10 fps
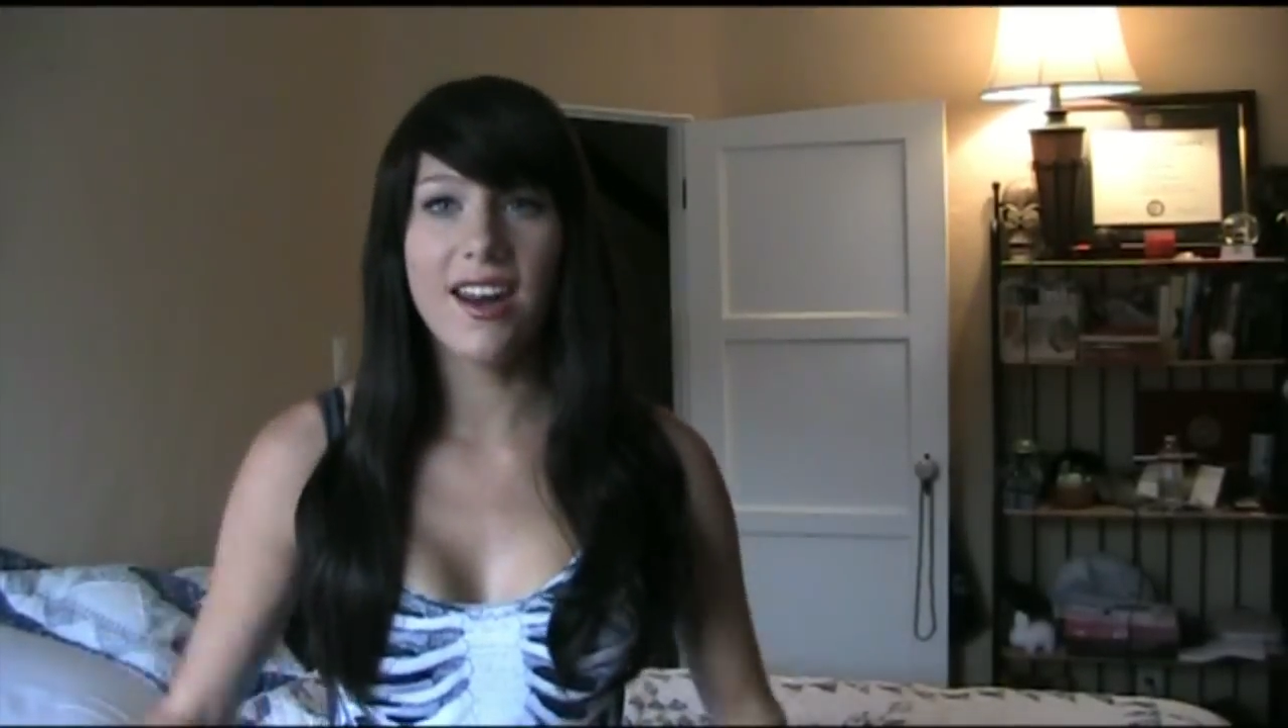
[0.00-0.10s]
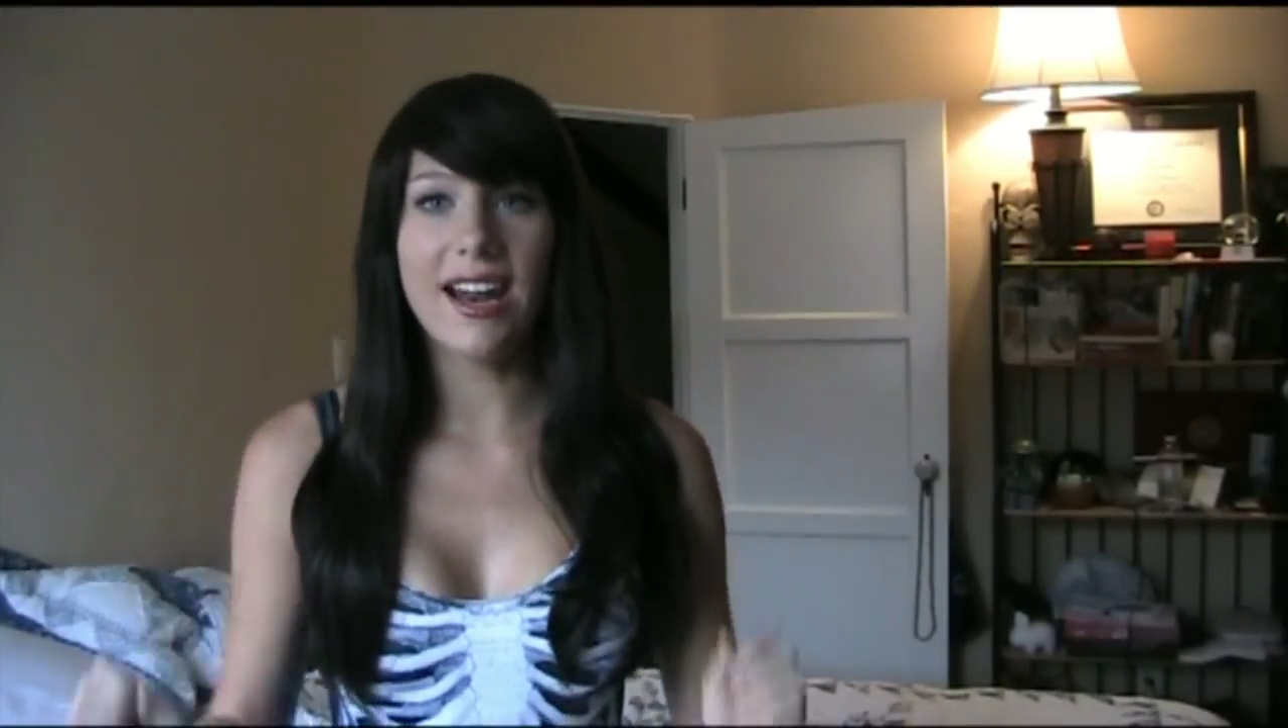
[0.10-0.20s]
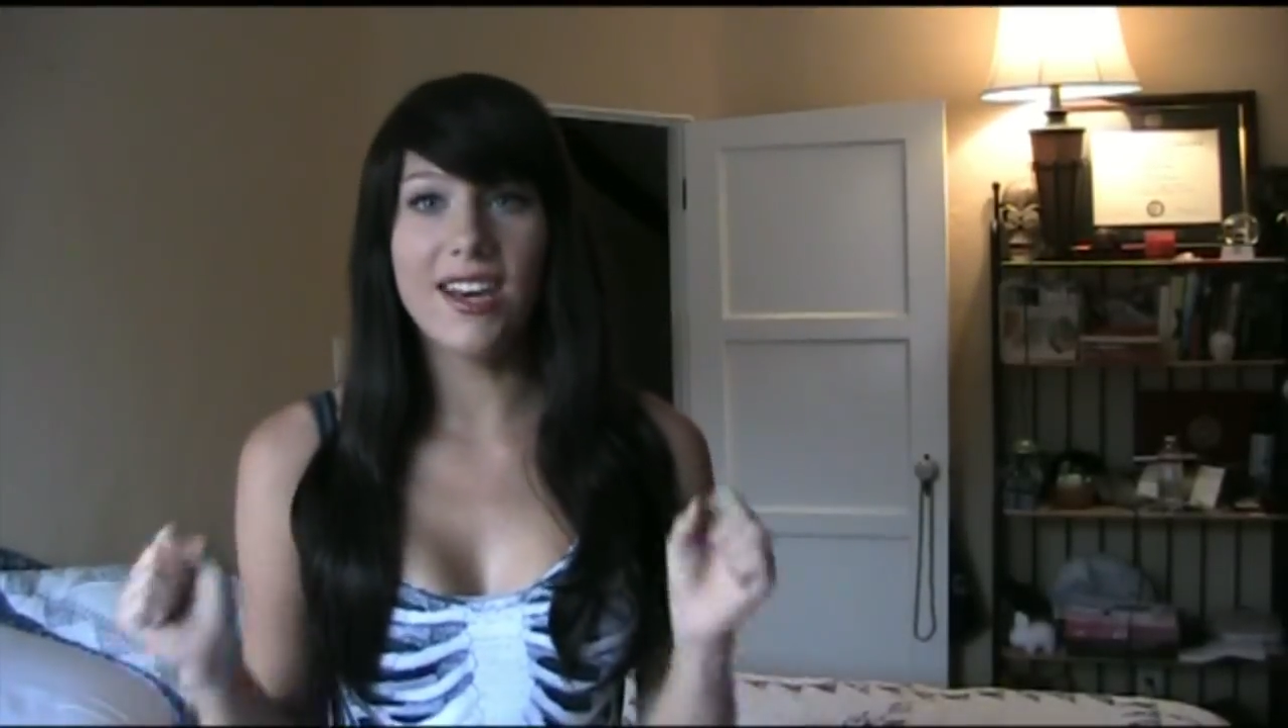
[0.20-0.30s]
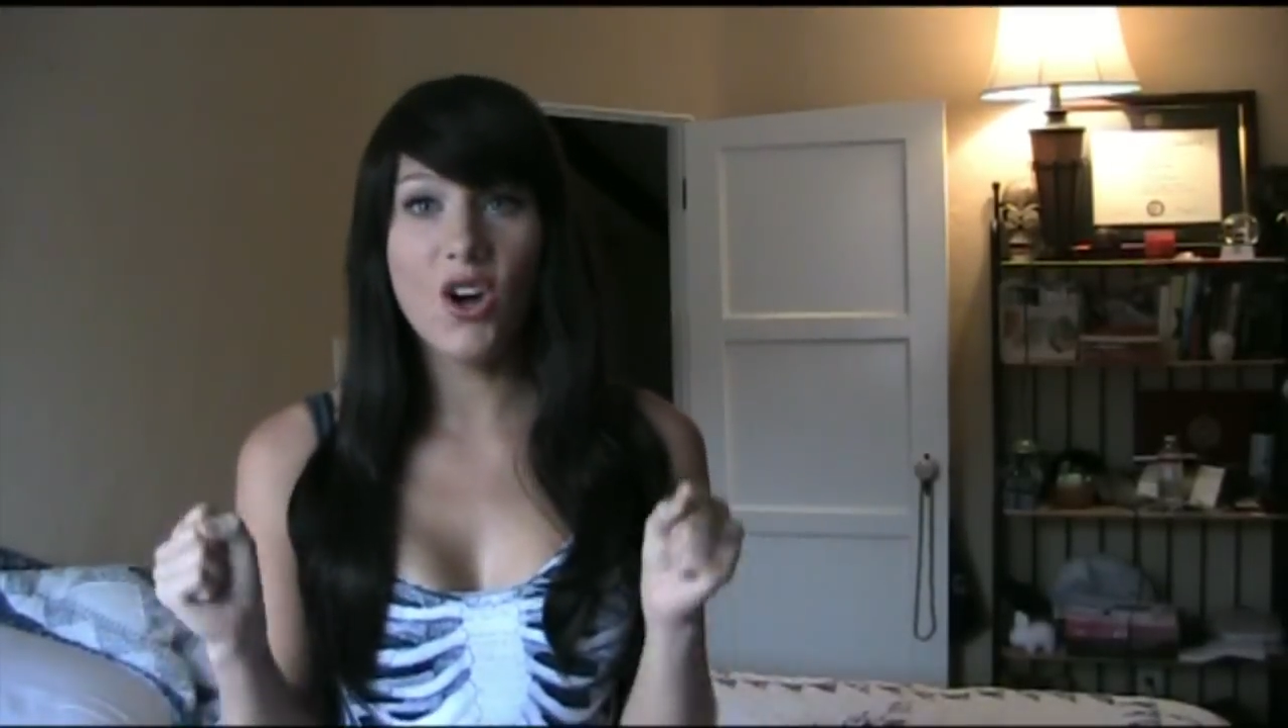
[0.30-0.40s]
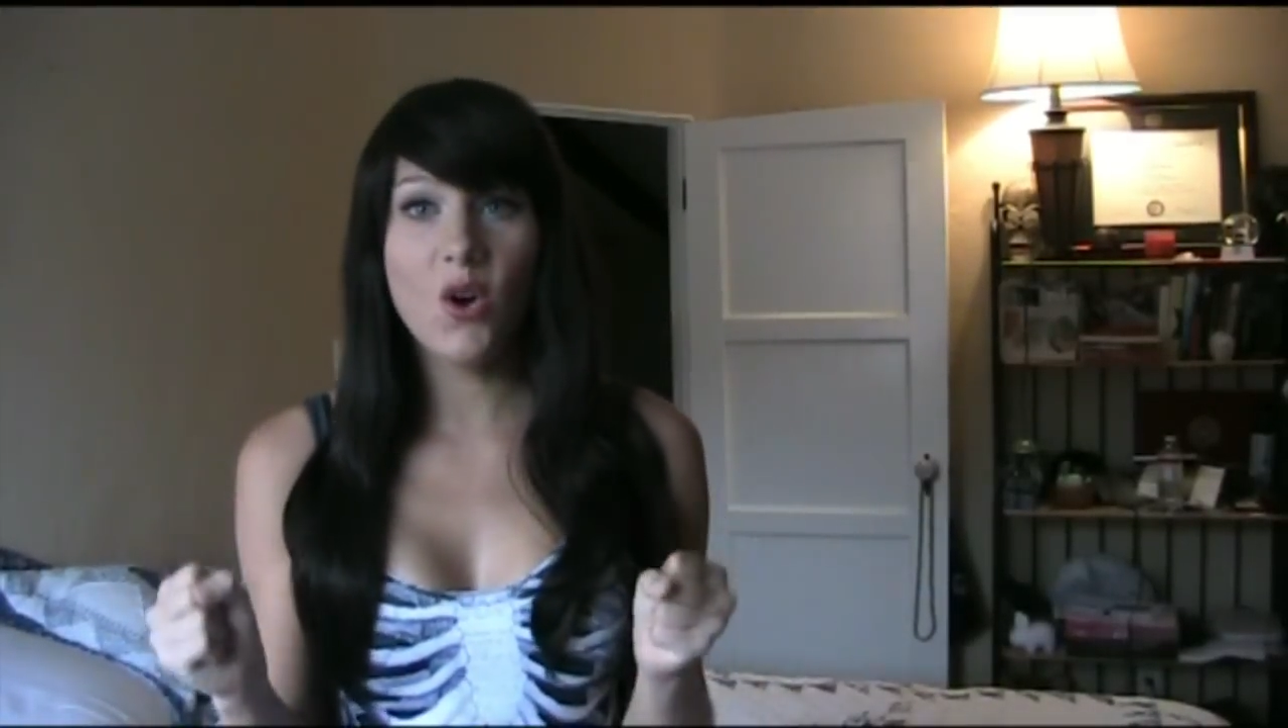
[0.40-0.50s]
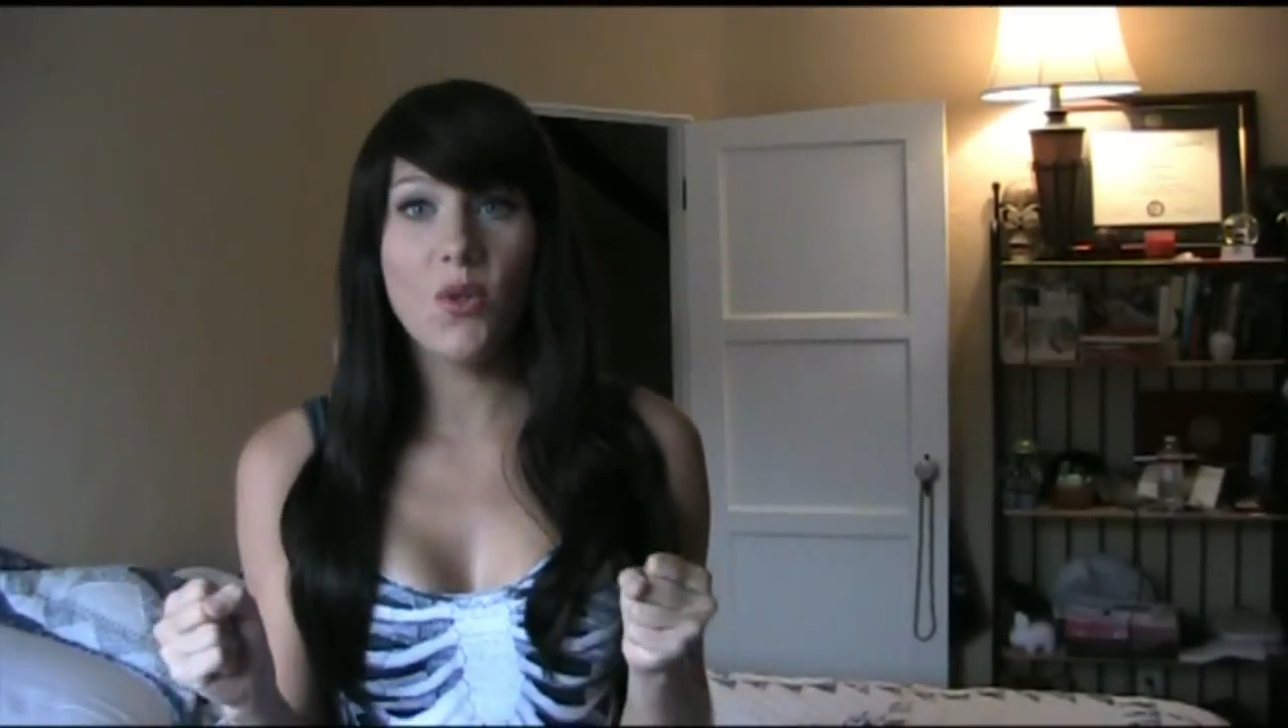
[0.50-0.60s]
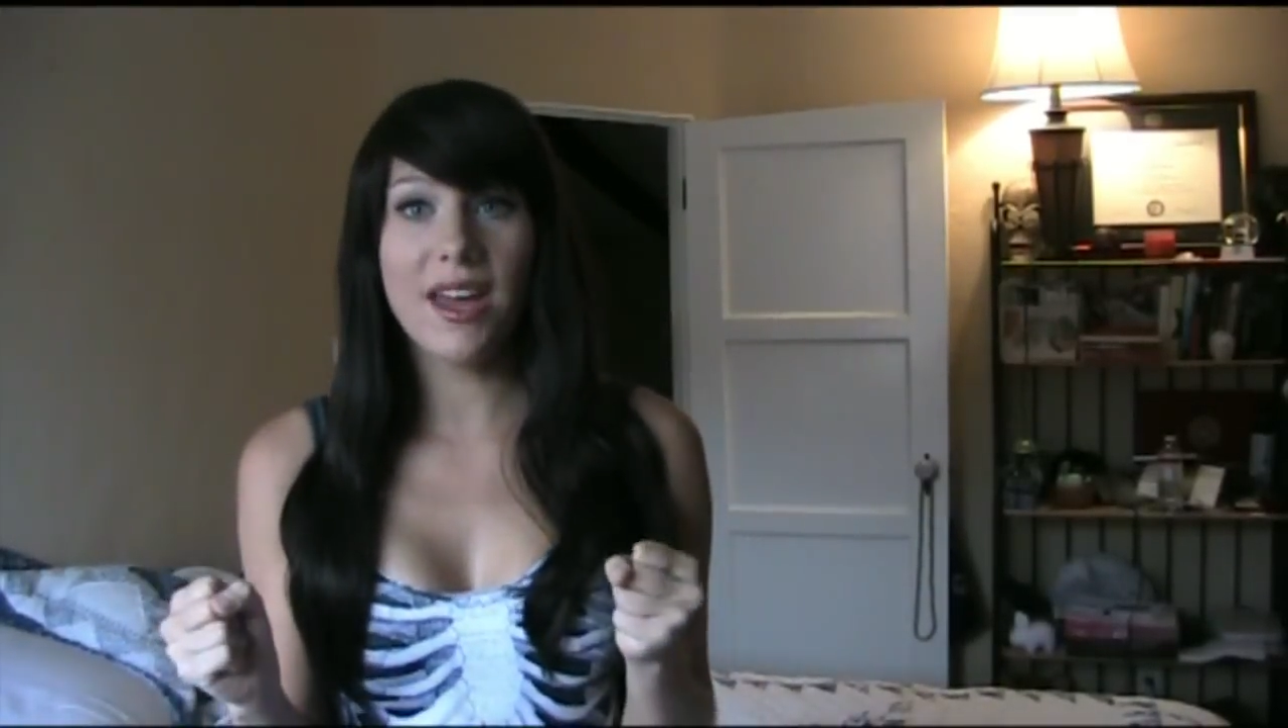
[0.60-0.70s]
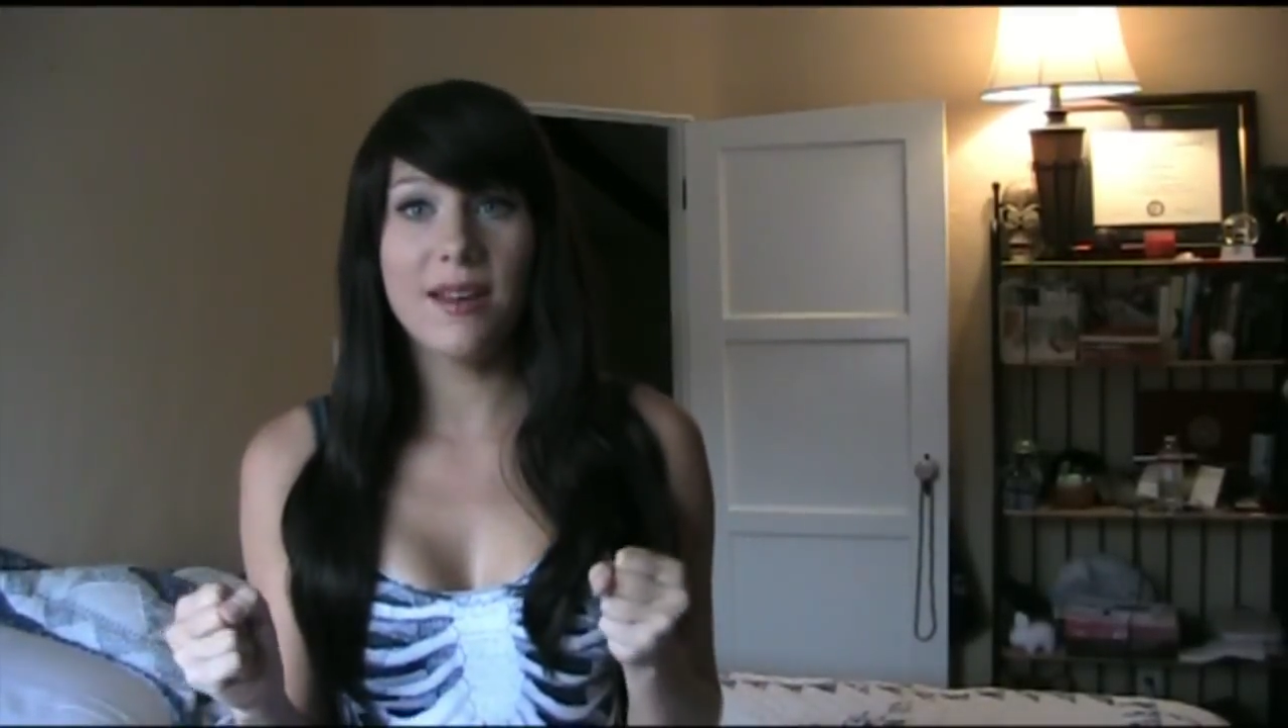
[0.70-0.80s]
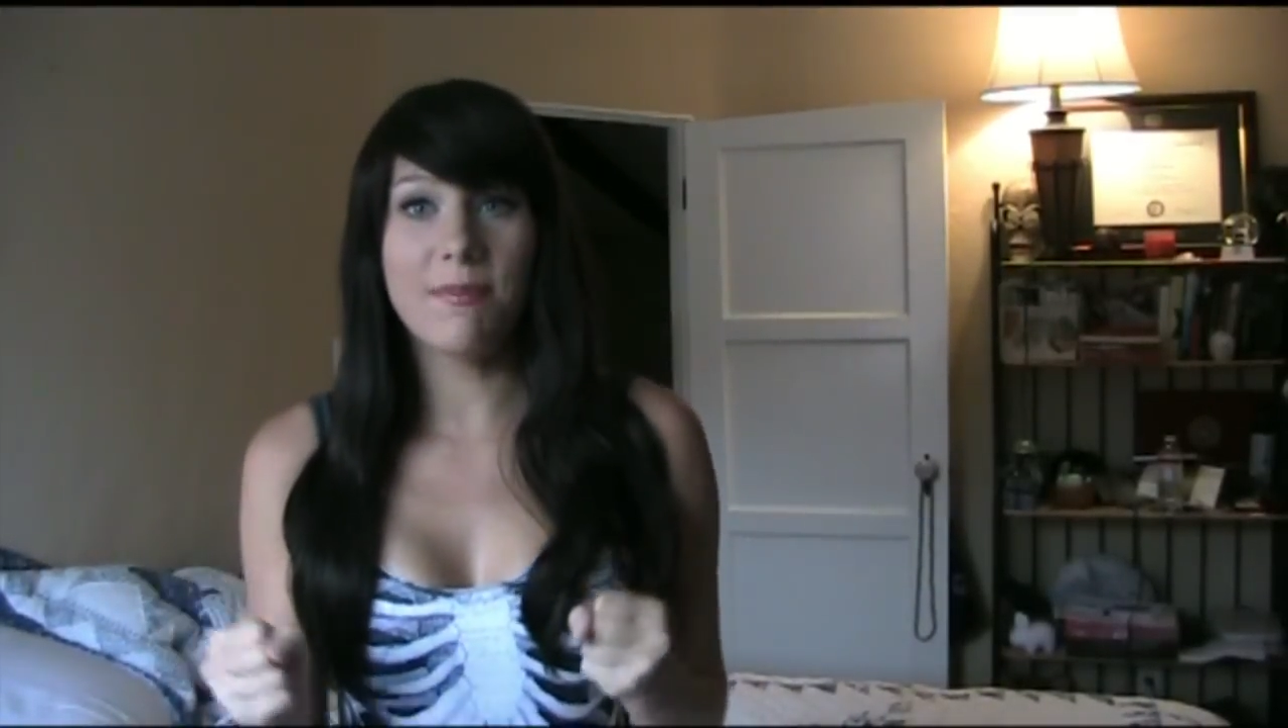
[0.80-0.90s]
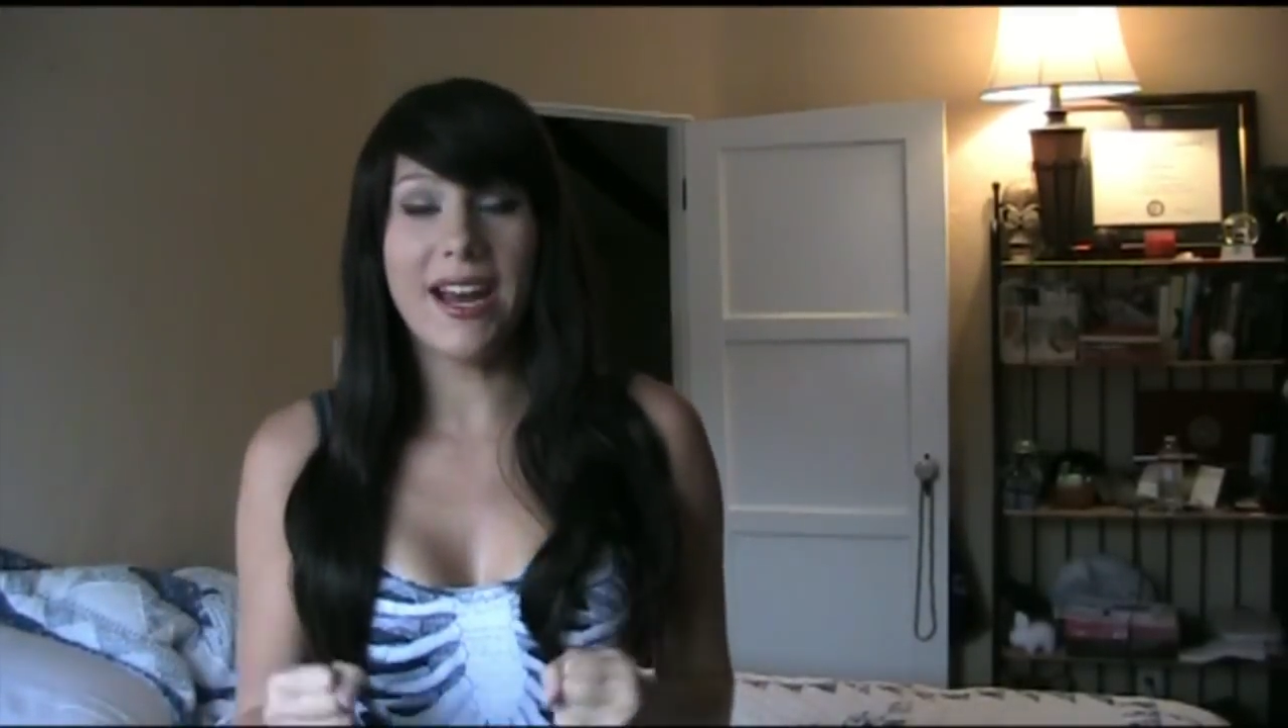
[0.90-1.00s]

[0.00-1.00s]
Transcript: and I know that